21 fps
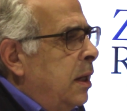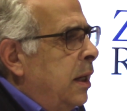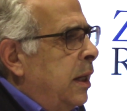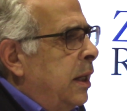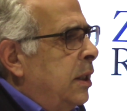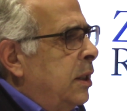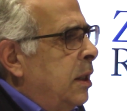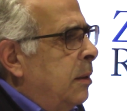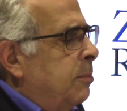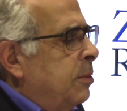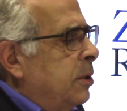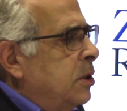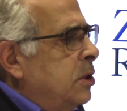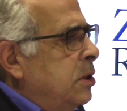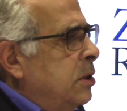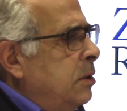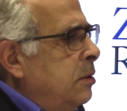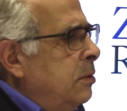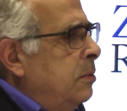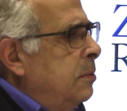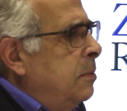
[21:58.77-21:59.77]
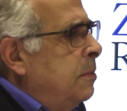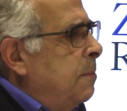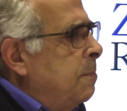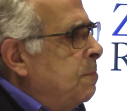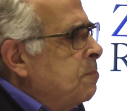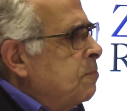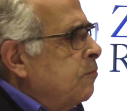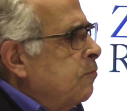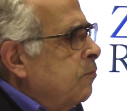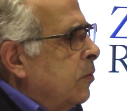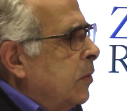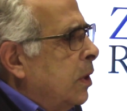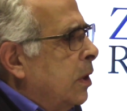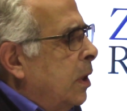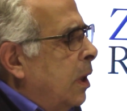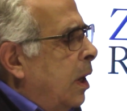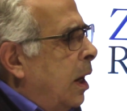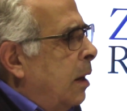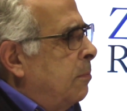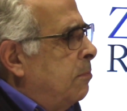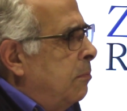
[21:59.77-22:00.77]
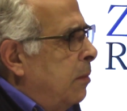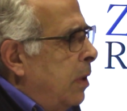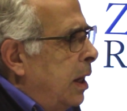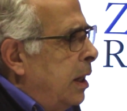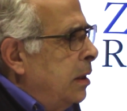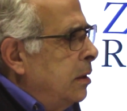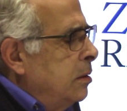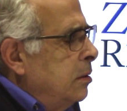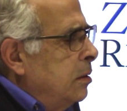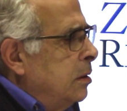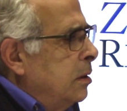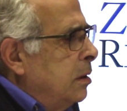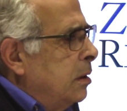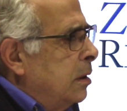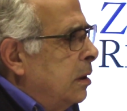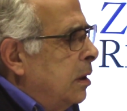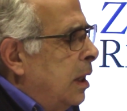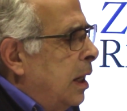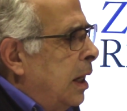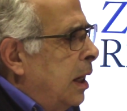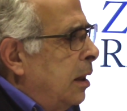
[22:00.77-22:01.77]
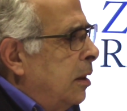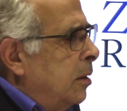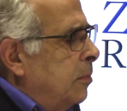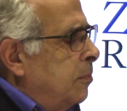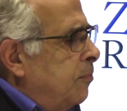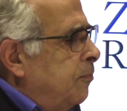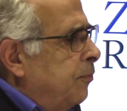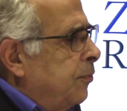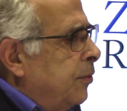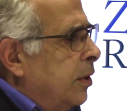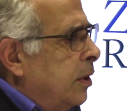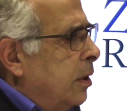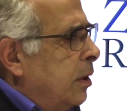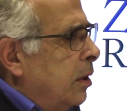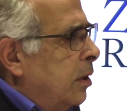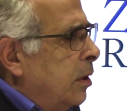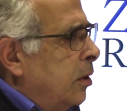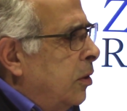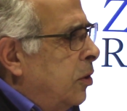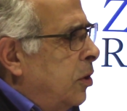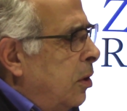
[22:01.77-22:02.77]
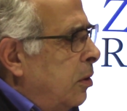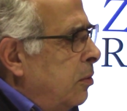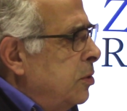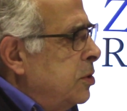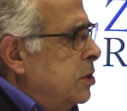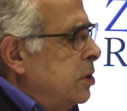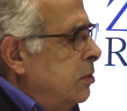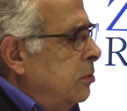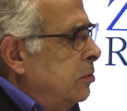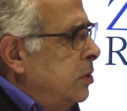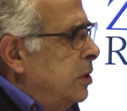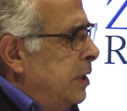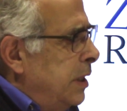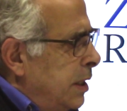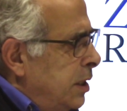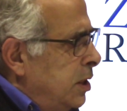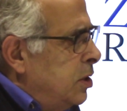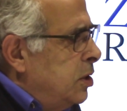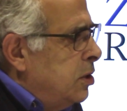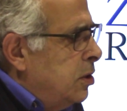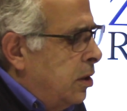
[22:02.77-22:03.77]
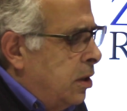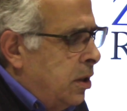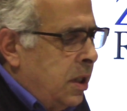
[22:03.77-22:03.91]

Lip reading: And number two, among those who did turn